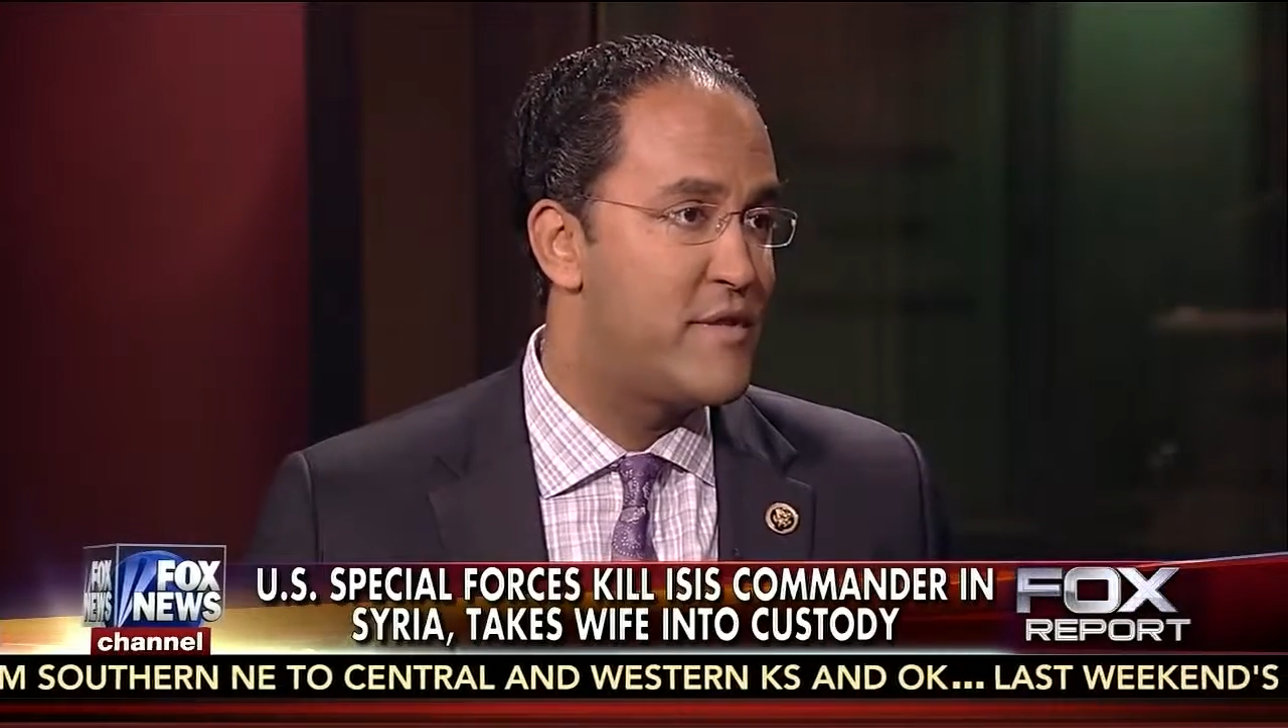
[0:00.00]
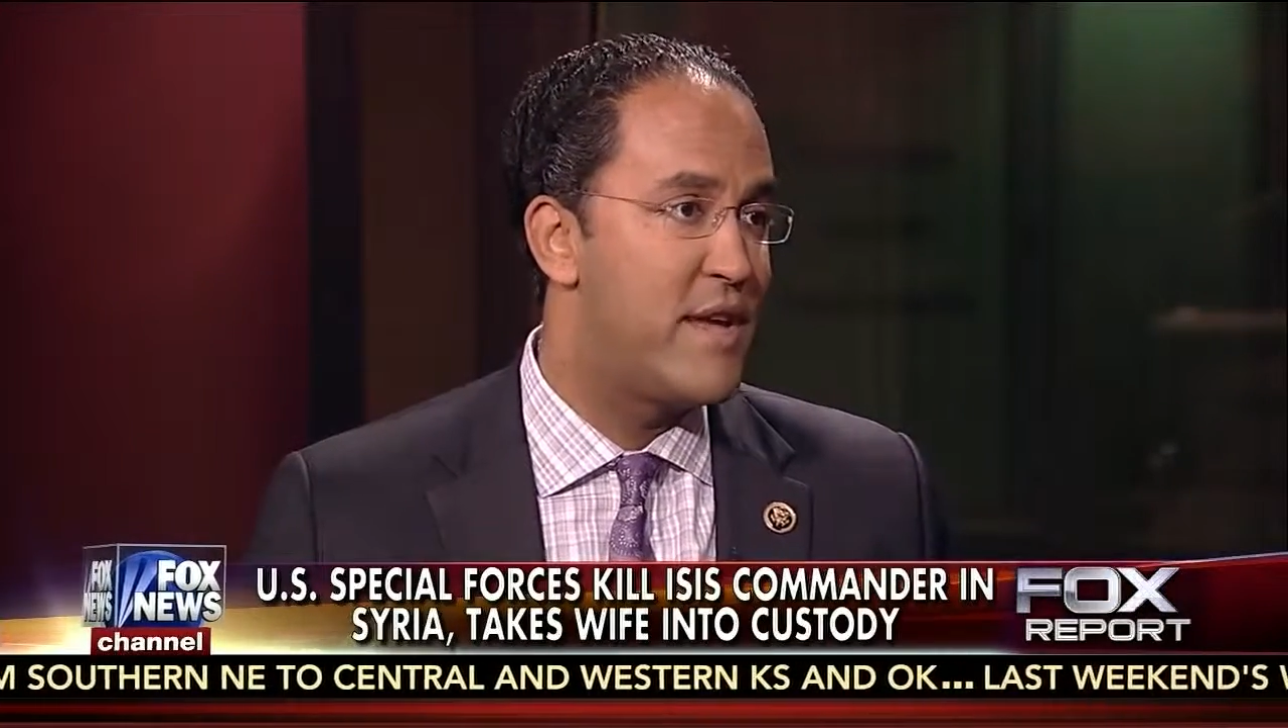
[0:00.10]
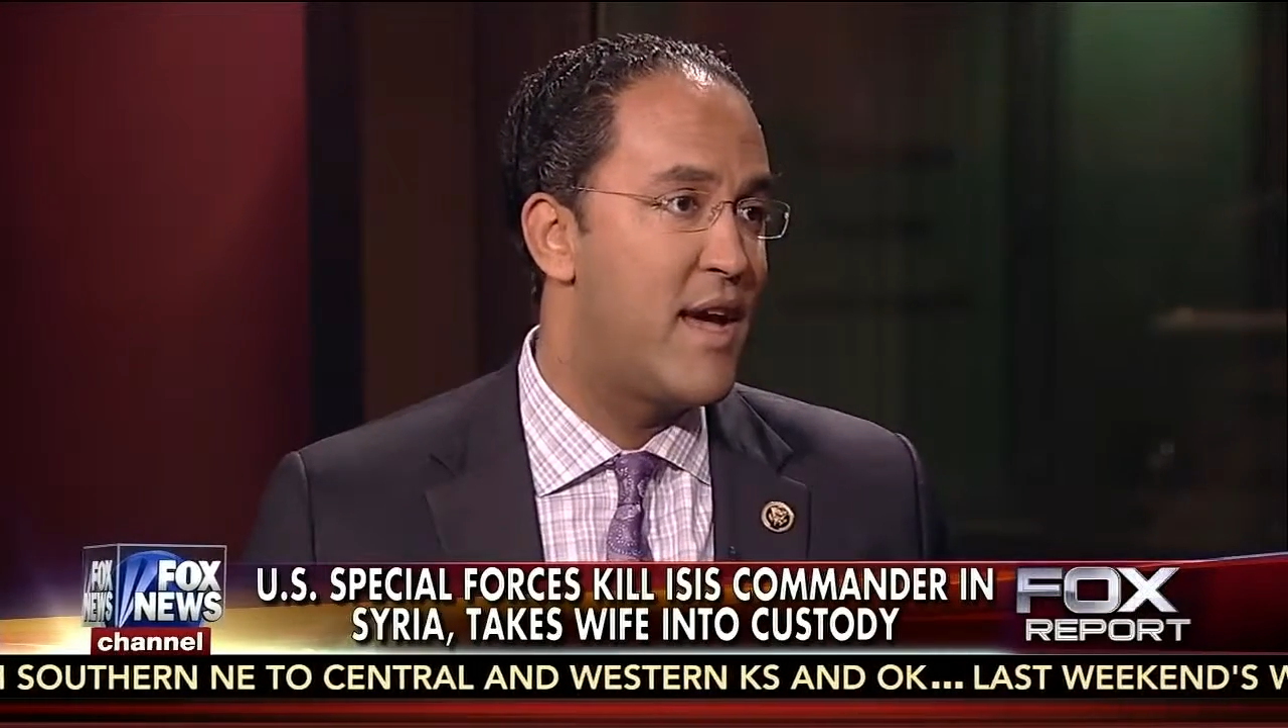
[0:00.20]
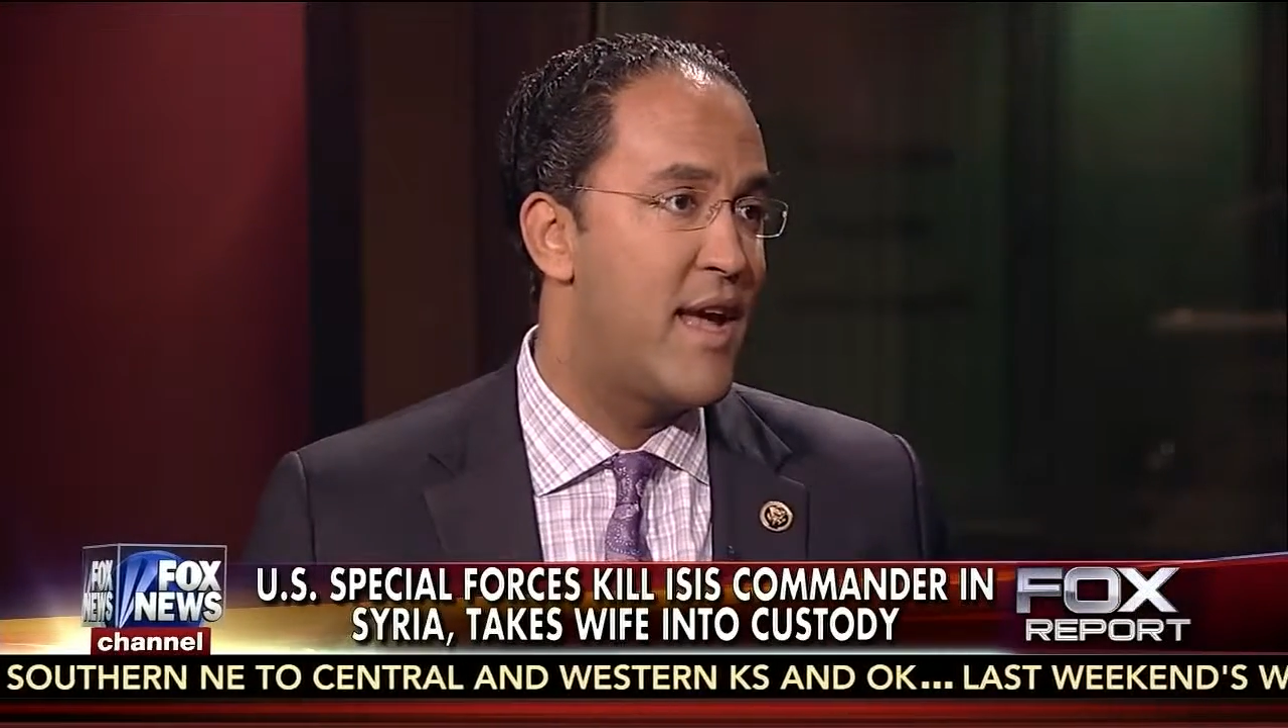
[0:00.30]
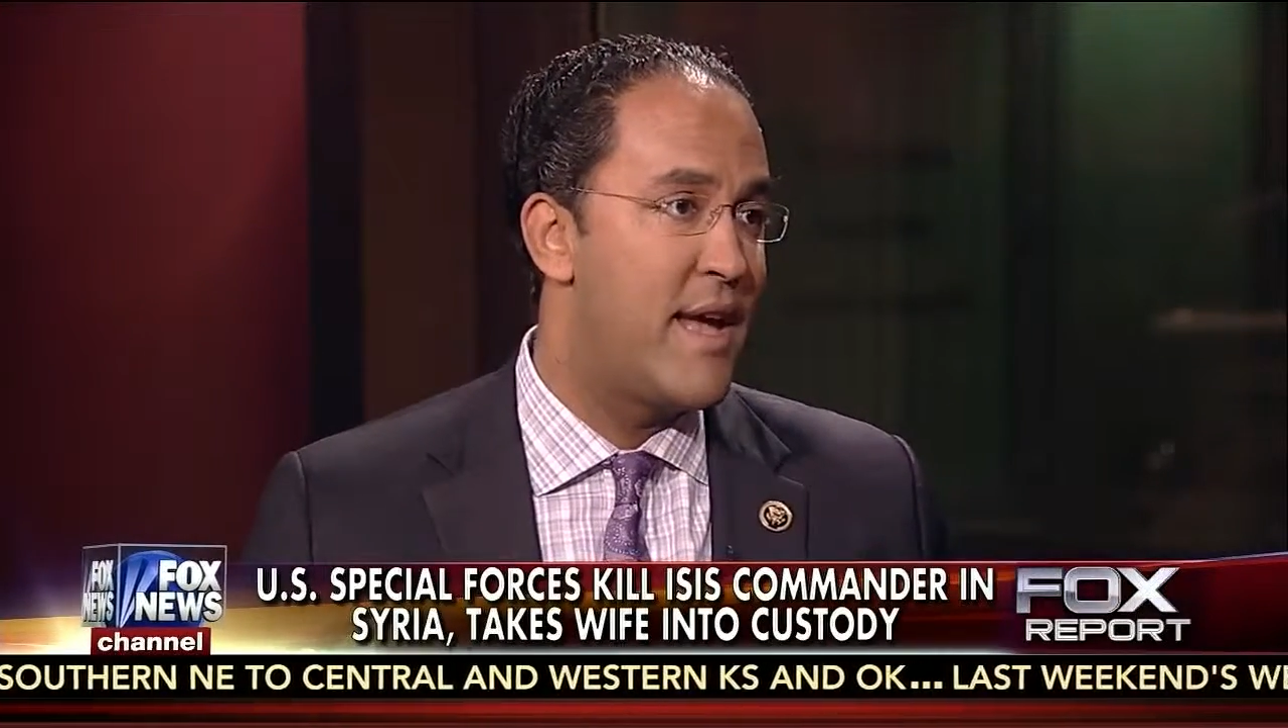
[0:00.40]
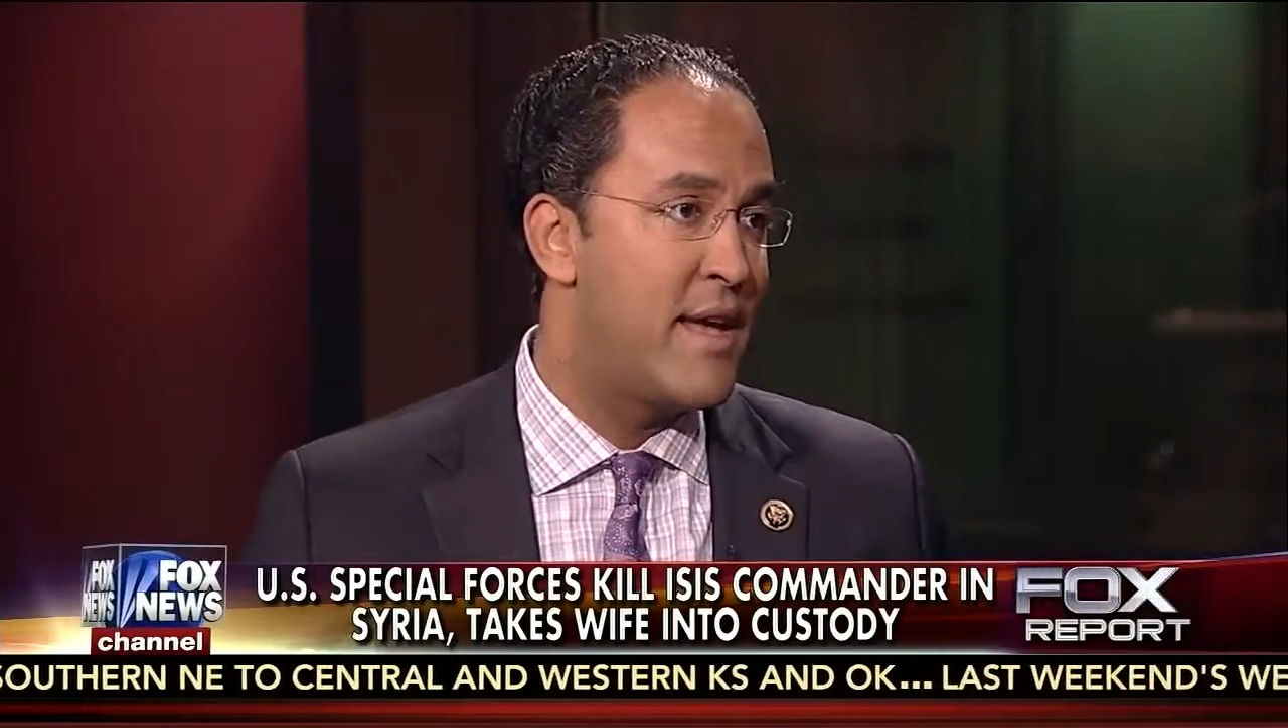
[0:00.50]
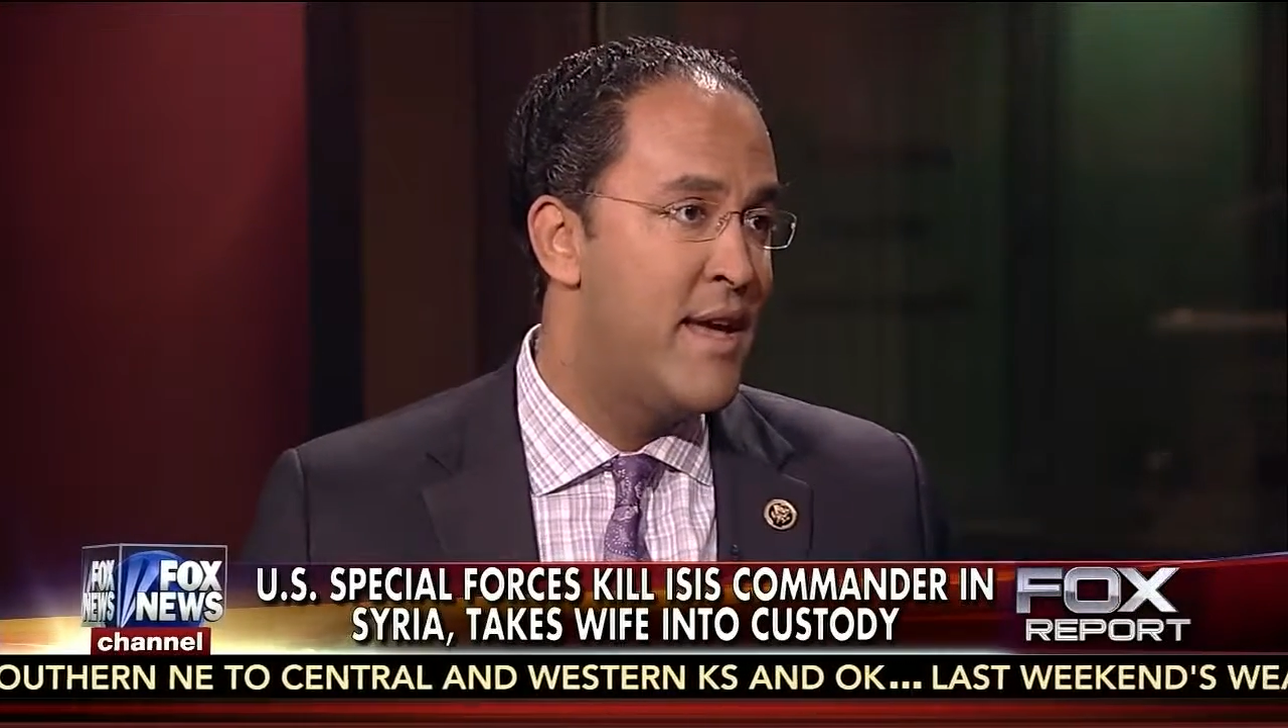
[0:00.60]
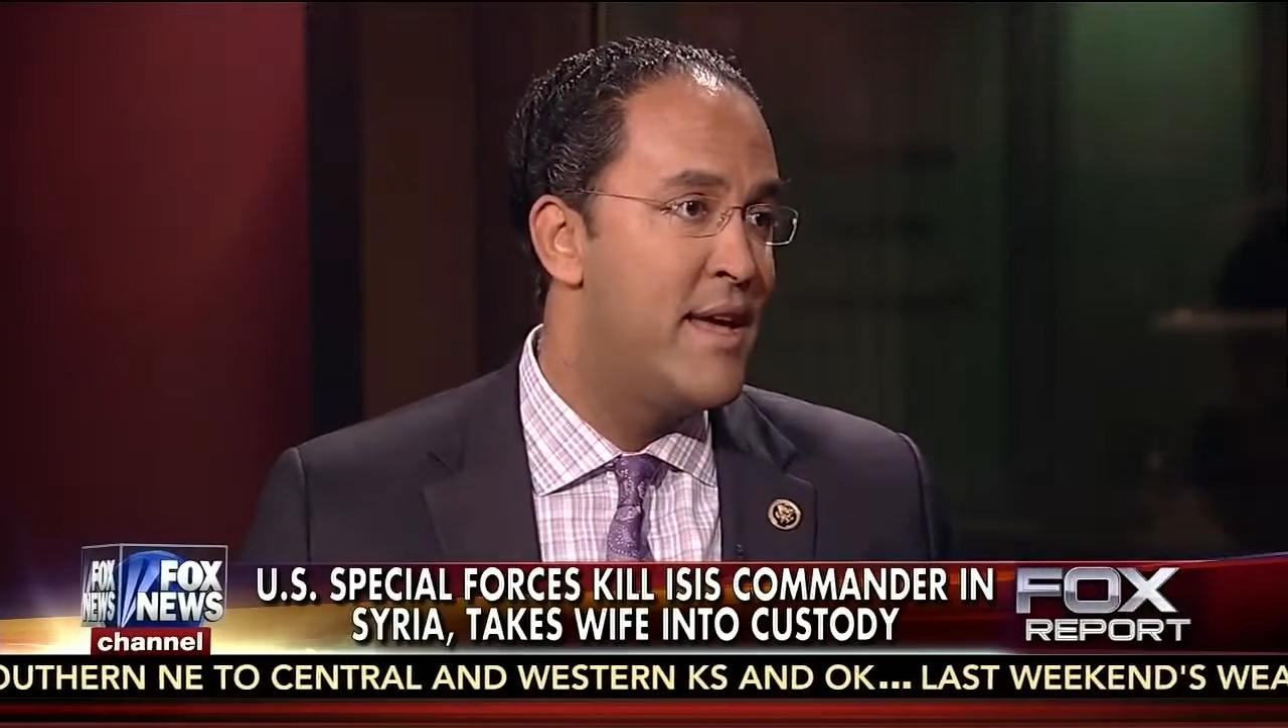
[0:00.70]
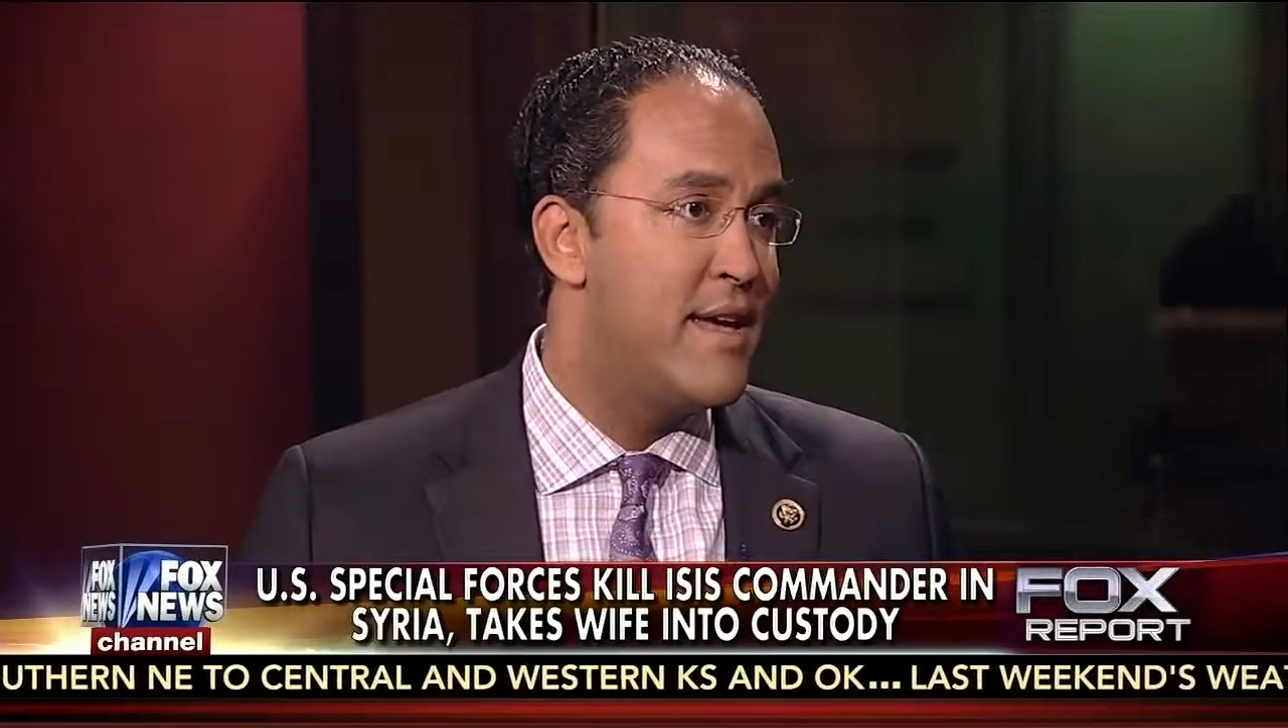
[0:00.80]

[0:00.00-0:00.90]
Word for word: CIA,